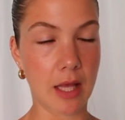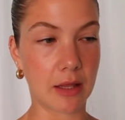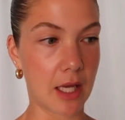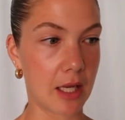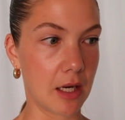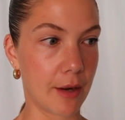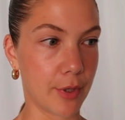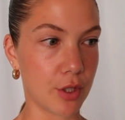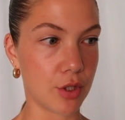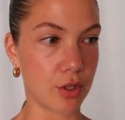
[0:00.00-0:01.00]
And then I'm
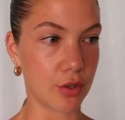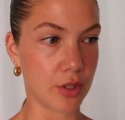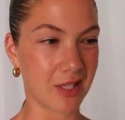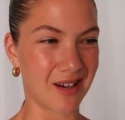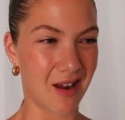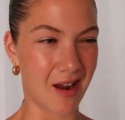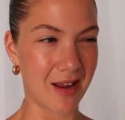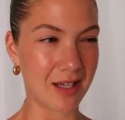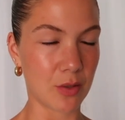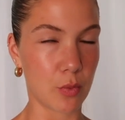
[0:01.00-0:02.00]
going to shoot
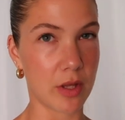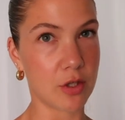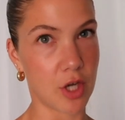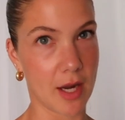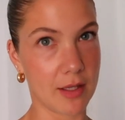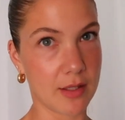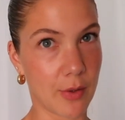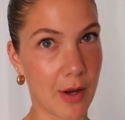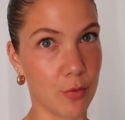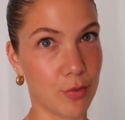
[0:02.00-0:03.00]
tonight with Shannon.
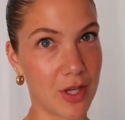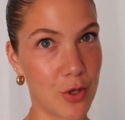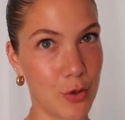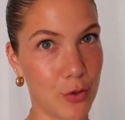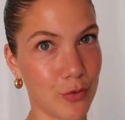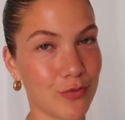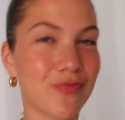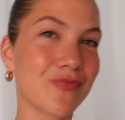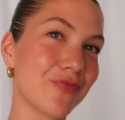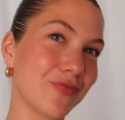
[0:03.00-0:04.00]
So I will bring you
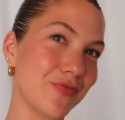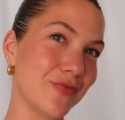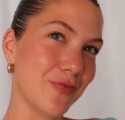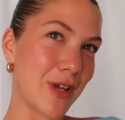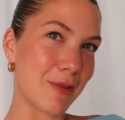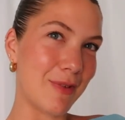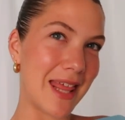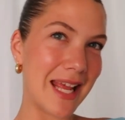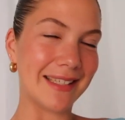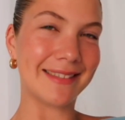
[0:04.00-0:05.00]
with me
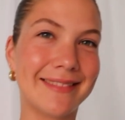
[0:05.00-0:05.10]
then.